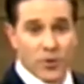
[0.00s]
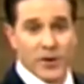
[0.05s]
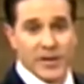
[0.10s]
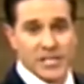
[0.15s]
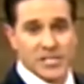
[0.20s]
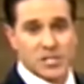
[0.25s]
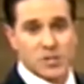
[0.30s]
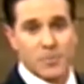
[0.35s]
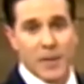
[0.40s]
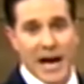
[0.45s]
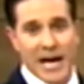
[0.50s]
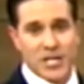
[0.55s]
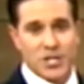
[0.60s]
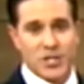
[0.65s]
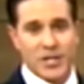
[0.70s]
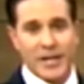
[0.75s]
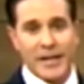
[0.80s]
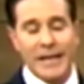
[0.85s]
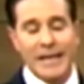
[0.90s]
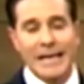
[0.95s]
for an
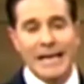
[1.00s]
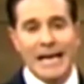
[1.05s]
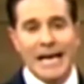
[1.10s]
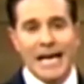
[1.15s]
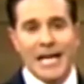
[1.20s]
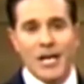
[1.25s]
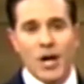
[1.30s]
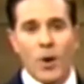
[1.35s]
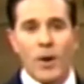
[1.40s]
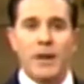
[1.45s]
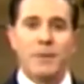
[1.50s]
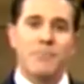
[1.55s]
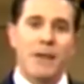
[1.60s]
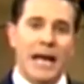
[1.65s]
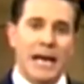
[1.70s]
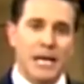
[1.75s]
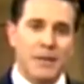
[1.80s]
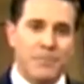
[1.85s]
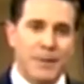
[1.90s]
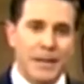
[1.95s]
inspection. Knowing
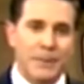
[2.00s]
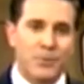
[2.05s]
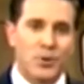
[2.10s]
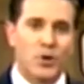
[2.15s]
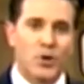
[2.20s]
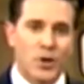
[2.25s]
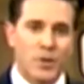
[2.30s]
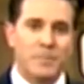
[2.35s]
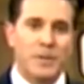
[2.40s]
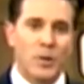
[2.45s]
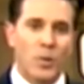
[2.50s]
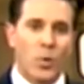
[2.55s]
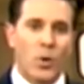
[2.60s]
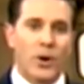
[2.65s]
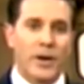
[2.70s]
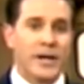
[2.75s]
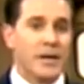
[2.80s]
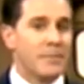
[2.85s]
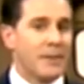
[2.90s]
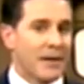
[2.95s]
many people could be
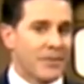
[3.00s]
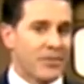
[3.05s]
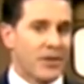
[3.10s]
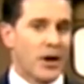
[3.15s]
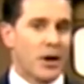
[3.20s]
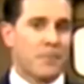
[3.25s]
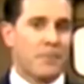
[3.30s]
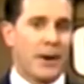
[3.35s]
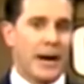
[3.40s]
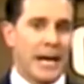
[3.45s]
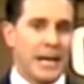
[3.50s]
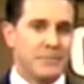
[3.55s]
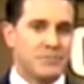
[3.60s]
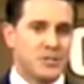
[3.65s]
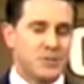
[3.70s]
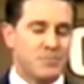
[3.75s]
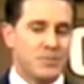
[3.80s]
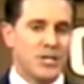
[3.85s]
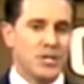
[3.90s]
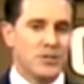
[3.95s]
worried about their
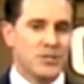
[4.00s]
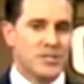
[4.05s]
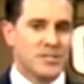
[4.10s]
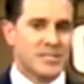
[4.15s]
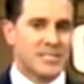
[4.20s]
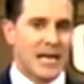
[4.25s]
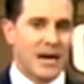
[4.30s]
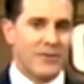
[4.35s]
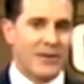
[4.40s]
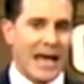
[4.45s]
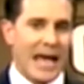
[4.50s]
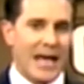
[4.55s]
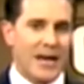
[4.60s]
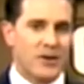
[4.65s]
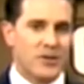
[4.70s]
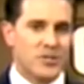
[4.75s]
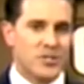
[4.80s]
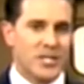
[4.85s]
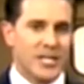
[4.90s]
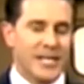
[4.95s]
pipes, Puget Sound
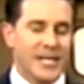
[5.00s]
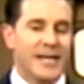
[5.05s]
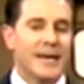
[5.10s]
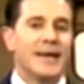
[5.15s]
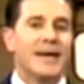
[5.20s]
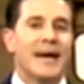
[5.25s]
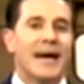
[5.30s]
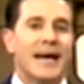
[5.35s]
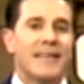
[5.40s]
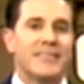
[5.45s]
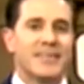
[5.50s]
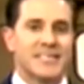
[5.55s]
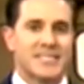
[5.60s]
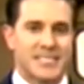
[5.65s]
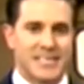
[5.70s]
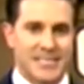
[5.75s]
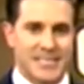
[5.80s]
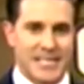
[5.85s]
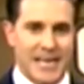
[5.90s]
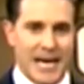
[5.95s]
Energy had this
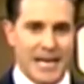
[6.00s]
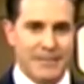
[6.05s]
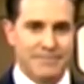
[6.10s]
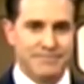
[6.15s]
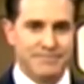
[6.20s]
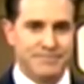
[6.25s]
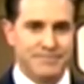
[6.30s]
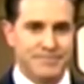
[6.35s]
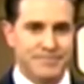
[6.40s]
to say.